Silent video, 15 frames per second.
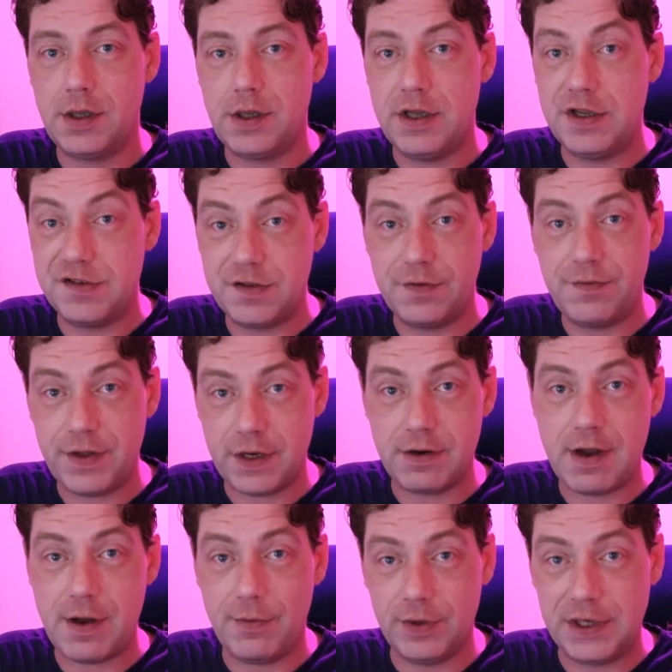is to figure
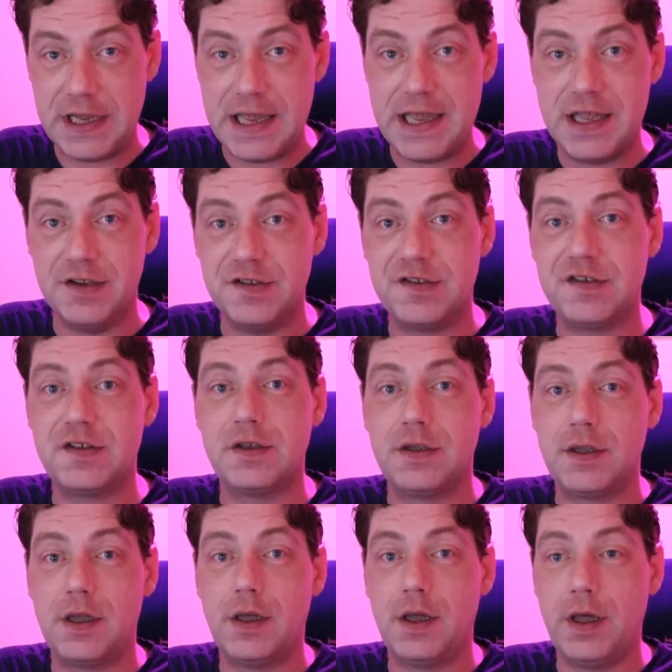out what it is
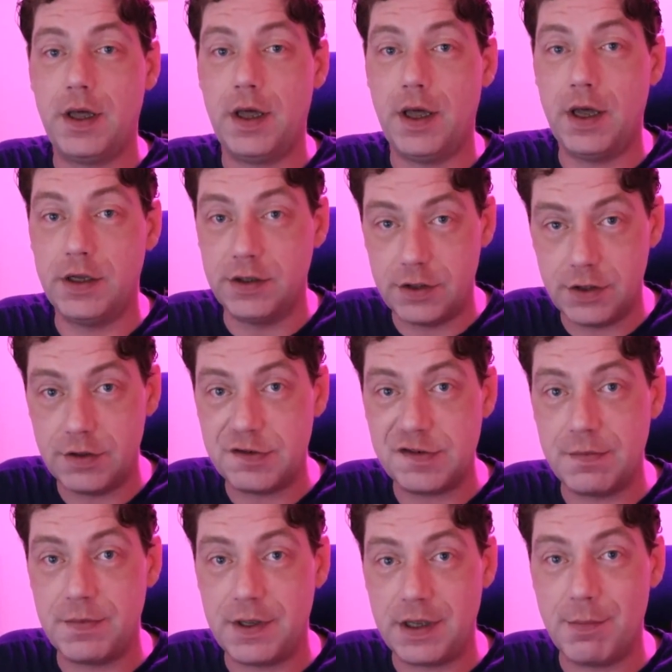and do
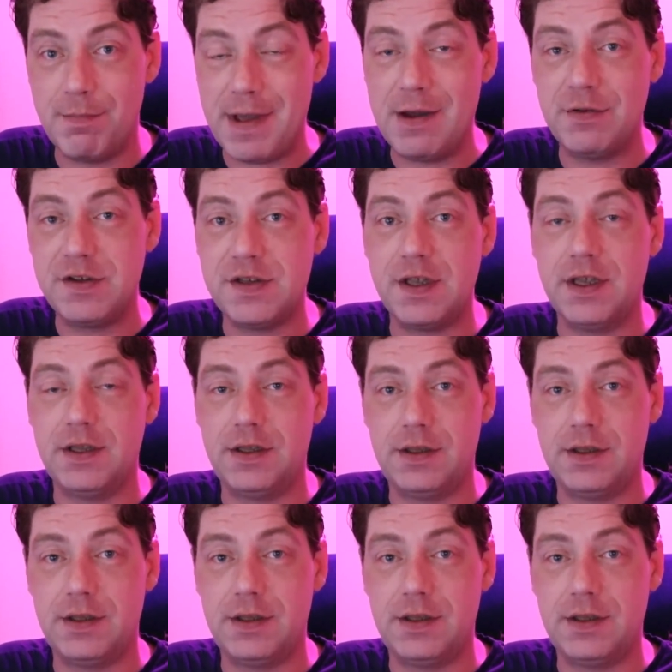something about it.